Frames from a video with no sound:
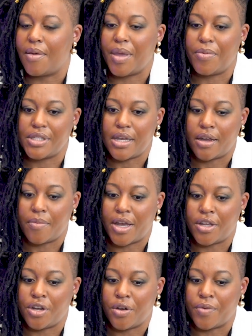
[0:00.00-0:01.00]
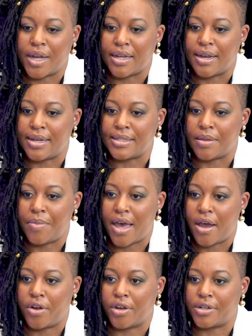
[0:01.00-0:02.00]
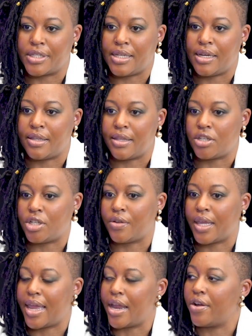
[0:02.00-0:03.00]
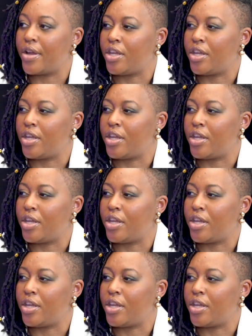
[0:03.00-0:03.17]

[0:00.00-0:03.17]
People talk about you don't recognize the power, Christina, that you carry.